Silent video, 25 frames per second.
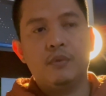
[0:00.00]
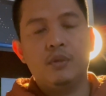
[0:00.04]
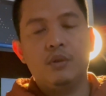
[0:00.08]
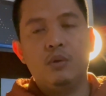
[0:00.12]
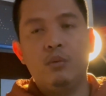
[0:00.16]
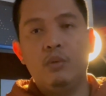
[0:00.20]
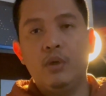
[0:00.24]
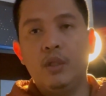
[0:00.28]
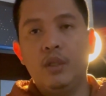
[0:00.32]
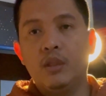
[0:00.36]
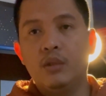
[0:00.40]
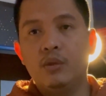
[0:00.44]

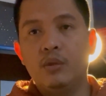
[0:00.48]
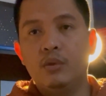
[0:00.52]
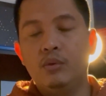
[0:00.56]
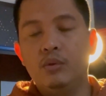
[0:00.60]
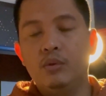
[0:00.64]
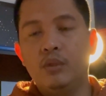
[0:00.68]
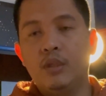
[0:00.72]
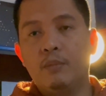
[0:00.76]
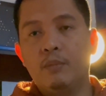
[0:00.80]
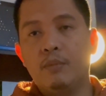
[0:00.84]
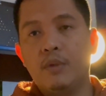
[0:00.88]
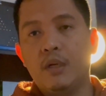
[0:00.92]
went through
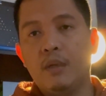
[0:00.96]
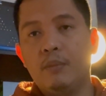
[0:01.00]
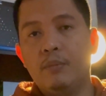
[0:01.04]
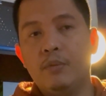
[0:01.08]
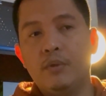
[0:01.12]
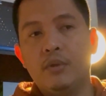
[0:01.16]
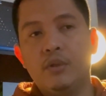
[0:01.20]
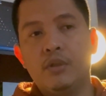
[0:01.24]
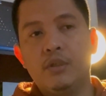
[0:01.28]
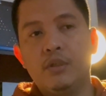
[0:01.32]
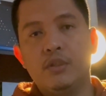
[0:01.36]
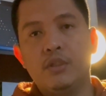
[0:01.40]
the
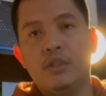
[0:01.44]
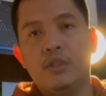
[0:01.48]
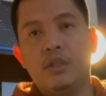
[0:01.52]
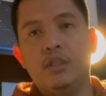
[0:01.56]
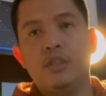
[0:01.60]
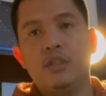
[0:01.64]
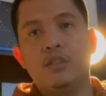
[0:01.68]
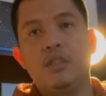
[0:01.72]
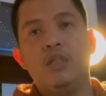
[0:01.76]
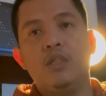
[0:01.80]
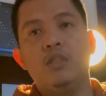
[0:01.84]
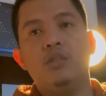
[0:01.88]
proper
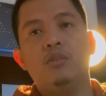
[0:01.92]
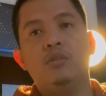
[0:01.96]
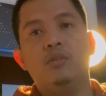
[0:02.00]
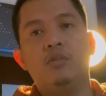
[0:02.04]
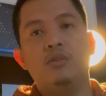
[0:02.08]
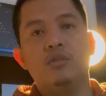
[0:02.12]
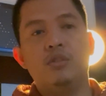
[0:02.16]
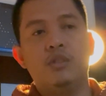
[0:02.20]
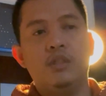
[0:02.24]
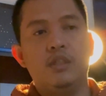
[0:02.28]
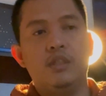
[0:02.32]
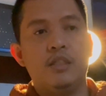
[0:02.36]
sterilization
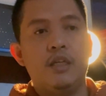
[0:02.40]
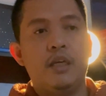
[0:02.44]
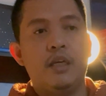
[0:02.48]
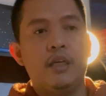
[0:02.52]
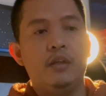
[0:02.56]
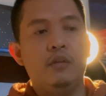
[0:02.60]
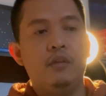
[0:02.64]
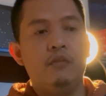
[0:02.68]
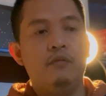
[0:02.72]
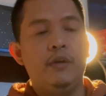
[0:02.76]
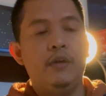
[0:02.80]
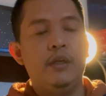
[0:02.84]
because the
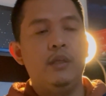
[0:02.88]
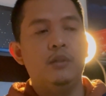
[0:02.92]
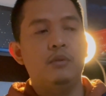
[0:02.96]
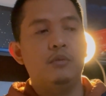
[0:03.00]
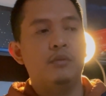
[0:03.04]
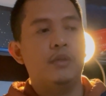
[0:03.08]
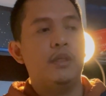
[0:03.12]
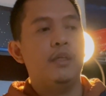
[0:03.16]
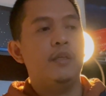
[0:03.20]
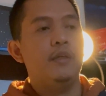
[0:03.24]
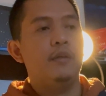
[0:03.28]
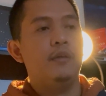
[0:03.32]
cycle failed,
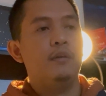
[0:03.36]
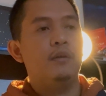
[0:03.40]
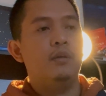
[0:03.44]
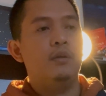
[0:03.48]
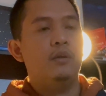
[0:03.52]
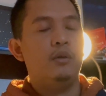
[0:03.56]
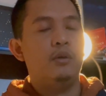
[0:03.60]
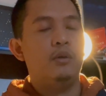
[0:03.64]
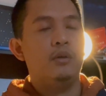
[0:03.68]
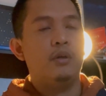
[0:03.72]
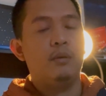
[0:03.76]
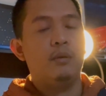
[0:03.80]
right,
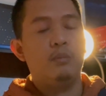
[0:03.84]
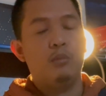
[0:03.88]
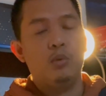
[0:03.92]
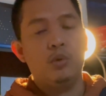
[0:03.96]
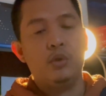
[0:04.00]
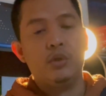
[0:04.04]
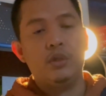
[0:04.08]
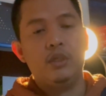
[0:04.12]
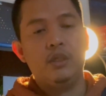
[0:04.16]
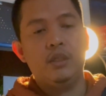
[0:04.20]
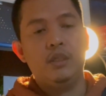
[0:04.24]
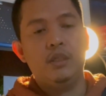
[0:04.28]
or
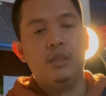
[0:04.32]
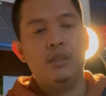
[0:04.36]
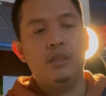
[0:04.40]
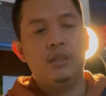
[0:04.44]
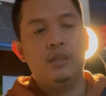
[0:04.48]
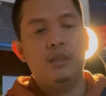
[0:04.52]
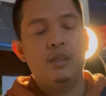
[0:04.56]
aborted.